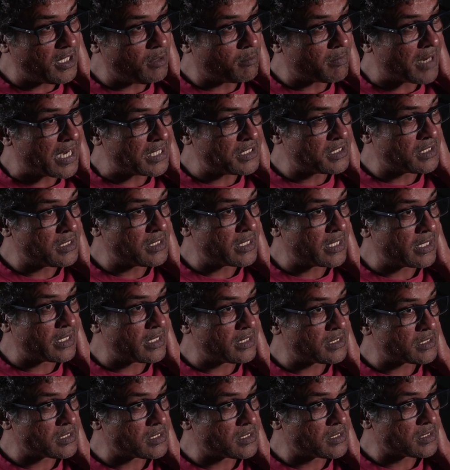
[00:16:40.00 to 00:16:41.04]
imagine that
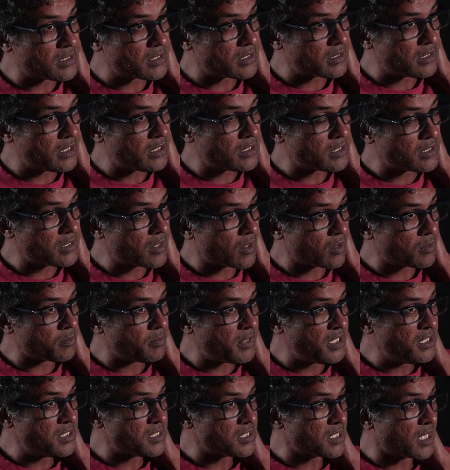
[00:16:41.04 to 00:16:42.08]
it's not
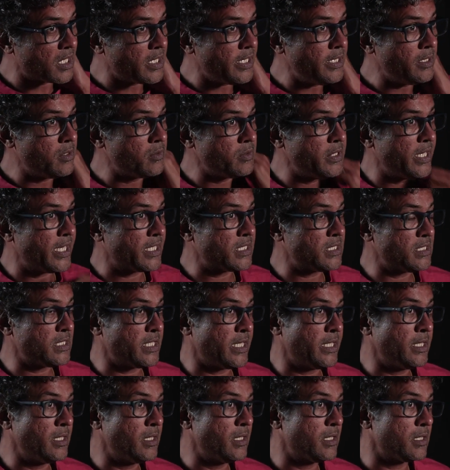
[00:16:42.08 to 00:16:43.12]
been studied to the
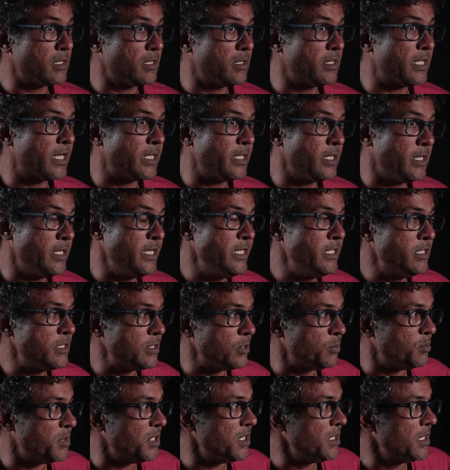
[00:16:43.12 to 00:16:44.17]
extent that it needs
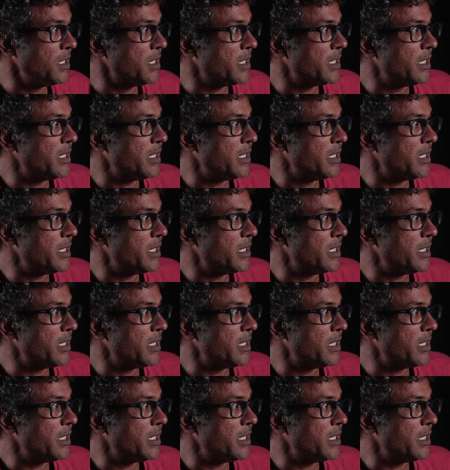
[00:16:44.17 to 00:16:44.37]
to be,